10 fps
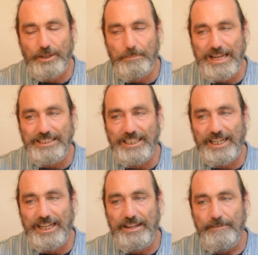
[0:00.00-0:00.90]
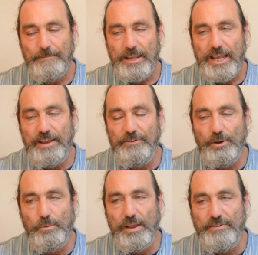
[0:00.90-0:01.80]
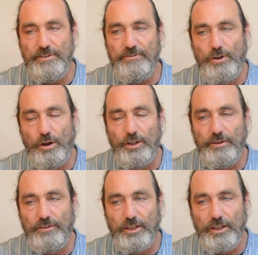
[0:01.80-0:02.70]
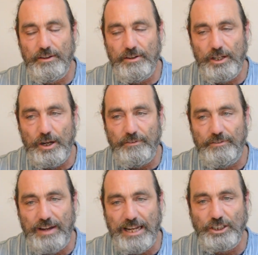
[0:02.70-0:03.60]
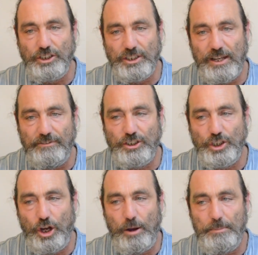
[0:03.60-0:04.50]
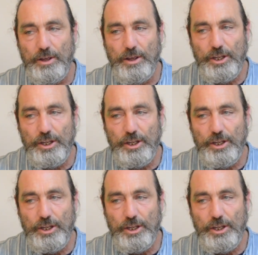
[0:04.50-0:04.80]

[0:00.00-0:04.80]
So basically, if you've landed yourself a job,